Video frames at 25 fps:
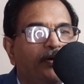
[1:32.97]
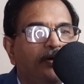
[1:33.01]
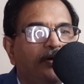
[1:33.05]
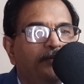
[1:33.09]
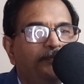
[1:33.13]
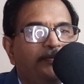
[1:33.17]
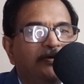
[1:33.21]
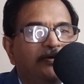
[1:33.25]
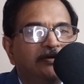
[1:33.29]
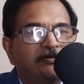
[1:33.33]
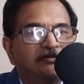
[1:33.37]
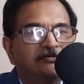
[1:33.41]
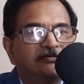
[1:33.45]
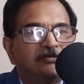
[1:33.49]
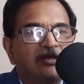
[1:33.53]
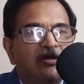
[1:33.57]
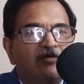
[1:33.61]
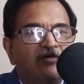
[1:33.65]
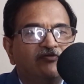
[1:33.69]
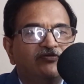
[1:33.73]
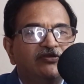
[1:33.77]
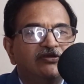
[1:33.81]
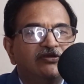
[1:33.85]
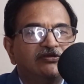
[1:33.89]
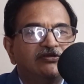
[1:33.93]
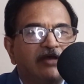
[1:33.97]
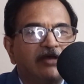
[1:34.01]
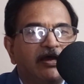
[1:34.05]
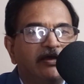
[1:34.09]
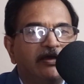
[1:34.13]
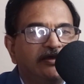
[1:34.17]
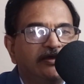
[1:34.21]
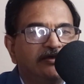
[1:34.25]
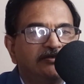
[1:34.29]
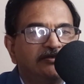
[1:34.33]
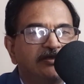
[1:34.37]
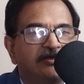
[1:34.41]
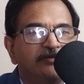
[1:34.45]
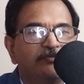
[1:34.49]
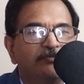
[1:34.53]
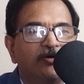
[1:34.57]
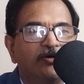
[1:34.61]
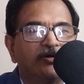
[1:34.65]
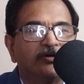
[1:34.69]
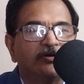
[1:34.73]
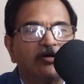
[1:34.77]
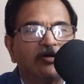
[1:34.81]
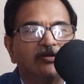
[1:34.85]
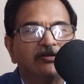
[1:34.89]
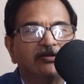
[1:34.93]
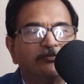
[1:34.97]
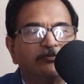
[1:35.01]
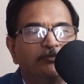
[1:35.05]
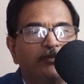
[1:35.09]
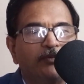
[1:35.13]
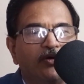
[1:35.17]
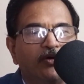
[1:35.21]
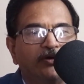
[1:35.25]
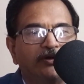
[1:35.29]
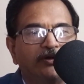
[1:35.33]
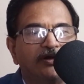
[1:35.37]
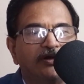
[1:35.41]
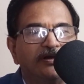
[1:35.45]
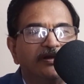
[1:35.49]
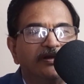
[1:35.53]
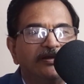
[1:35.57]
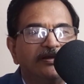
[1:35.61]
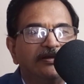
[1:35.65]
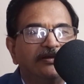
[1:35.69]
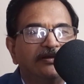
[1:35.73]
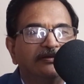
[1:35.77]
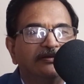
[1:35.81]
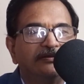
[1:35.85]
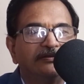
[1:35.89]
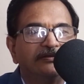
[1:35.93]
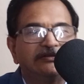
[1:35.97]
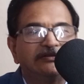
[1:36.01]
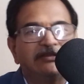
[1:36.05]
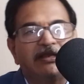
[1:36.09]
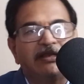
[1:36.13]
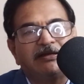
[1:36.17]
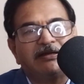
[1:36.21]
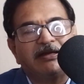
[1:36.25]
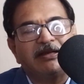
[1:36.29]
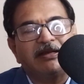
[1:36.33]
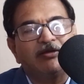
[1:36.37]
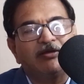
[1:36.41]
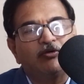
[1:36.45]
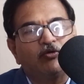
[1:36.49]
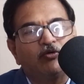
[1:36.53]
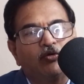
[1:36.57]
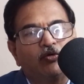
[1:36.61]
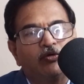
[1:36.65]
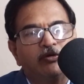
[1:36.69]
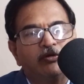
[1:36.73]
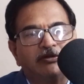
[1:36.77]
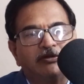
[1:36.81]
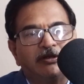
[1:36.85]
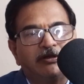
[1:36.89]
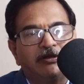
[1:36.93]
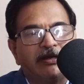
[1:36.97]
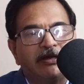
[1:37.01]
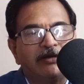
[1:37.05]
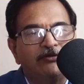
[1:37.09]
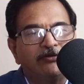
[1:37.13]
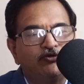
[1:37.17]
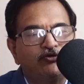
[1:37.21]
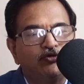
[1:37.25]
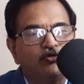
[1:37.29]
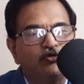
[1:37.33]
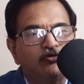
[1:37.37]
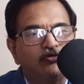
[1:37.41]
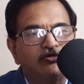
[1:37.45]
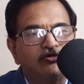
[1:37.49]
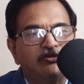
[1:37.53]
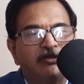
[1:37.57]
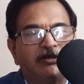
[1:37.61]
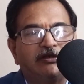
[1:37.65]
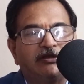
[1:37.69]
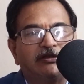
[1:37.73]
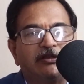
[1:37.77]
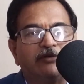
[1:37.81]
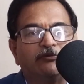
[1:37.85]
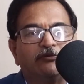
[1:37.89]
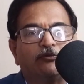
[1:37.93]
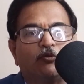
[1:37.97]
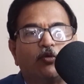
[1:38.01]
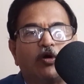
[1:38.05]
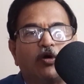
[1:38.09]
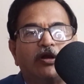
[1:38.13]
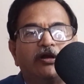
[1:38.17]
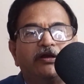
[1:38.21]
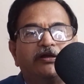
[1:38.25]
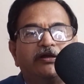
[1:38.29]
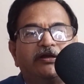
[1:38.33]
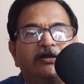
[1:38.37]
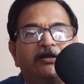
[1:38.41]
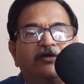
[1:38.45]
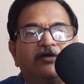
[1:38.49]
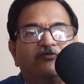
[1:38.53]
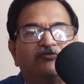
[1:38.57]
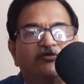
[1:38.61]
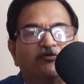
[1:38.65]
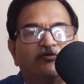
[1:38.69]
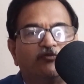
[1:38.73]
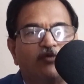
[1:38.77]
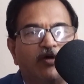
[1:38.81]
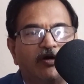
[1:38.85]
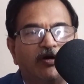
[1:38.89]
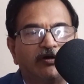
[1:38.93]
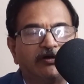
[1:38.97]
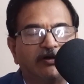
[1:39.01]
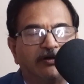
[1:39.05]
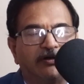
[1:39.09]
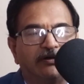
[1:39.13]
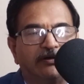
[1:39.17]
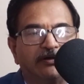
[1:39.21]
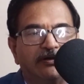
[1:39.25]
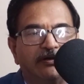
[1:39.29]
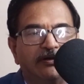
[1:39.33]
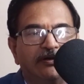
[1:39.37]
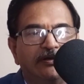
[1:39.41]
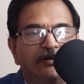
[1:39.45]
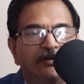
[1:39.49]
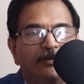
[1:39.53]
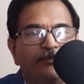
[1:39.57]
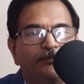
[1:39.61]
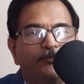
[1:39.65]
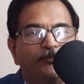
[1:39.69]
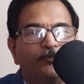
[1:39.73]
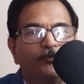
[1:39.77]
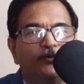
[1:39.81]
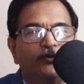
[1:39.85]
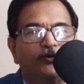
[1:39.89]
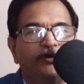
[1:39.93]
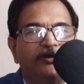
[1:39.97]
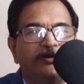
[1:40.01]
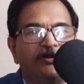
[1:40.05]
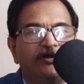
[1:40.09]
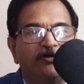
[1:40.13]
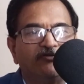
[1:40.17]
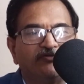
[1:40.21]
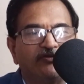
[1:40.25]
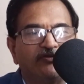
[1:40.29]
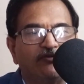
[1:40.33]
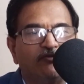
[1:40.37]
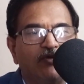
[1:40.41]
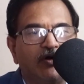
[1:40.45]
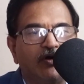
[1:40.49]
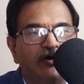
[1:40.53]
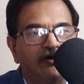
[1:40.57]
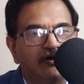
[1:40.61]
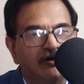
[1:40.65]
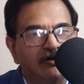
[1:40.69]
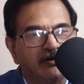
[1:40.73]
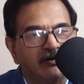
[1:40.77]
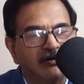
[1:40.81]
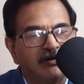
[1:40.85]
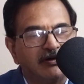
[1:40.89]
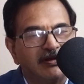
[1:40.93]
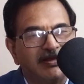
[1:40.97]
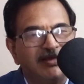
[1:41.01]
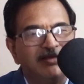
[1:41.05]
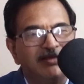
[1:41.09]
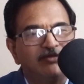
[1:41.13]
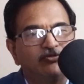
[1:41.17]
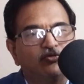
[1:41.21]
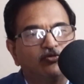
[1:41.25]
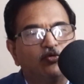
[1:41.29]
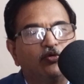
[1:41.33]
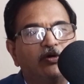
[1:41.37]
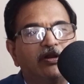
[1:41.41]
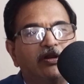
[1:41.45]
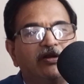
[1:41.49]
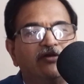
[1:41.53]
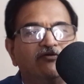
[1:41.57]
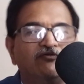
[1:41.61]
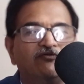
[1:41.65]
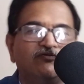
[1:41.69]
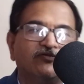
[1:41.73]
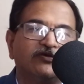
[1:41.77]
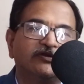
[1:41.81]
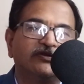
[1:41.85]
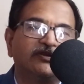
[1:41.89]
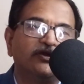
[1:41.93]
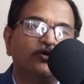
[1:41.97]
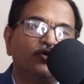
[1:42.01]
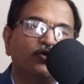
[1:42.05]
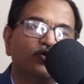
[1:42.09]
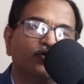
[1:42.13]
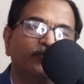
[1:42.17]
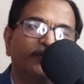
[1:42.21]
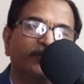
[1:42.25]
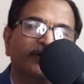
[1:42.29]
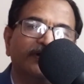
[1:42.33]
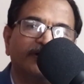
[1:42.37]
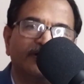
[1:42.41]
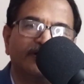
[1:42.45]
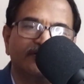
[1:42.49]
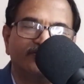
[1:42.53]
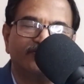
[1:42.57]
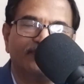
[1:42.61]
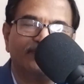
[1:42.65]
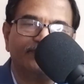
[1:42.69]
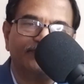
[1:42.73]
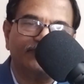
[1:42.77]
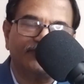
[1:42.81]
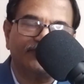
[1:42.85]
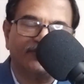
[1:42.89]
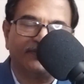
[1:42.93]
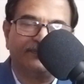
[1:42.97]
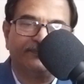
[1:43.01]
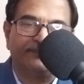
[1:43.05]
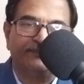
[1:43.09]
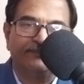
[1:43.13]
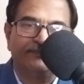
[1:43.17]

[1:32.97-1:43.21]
purpose of this ISI mark on the bottle that ensures that the quality of the water, purity of the water is good enough for the human consumption.